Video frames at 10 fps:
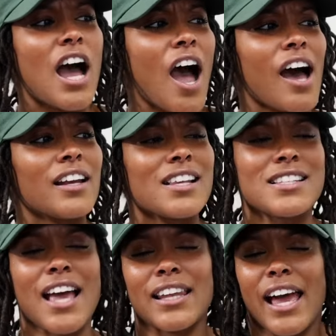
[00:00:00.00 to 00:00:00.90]
But I Honestly,
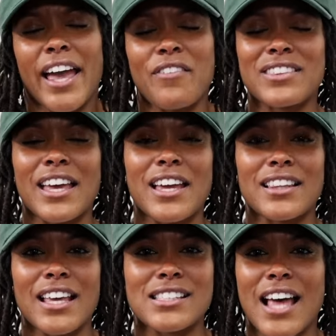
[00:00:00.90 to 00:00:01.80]
really I like everything
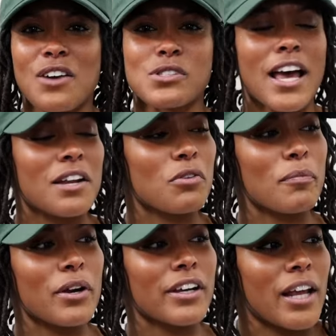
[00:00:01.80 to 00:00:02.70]
that's outside of
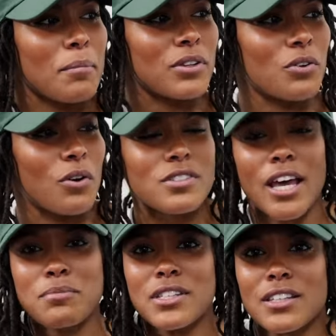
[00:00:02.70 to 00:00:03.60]
America. They be doing all
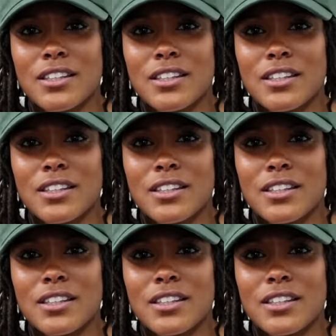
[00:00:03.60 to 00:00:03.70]
We got of.